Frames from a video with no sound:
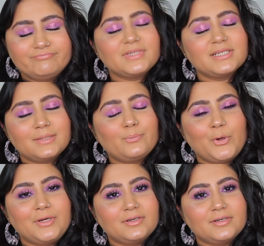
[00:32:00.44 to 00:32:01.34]

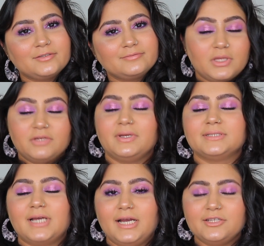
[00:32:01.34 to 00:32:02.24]
disappointed. So
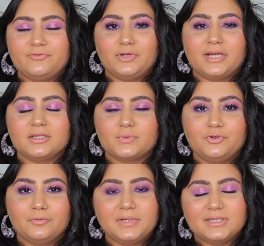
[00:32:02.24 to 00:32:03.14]
anyways guys, if you like this
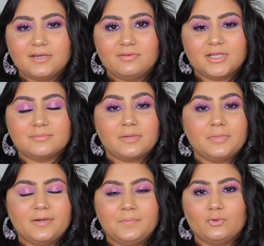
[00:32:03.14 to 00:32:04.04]
video, please give a thumbs
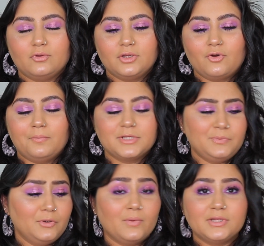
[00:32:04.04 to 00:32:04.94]
up. Let me know in the comments
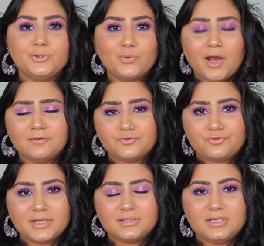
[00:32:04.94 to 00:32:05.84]
below whether you have
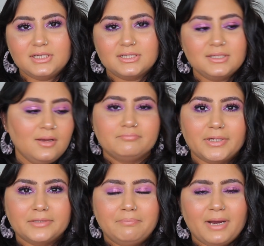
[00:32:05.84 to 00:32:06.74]
tried these
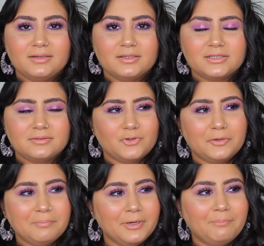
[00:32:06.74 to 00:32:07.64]
mint palettes,
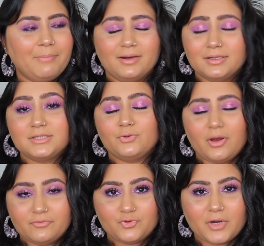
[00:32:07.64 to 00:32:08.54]
not mint palettes, you
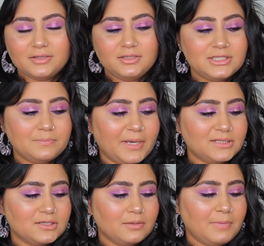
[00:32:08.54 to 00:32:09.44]
have tried these
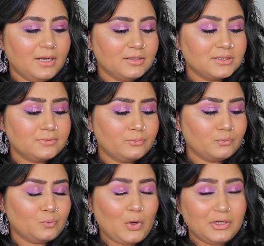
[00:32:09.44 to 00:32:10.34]
pastel palettes.
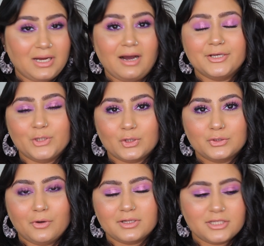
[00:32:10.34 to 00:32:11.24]
What are your
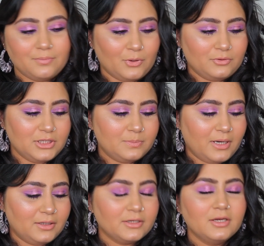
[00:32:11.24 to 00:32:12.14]
thoughts about these
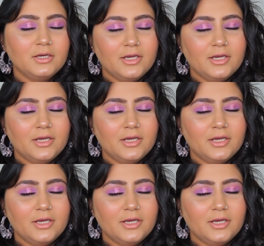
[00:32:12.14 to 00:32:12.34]
palette?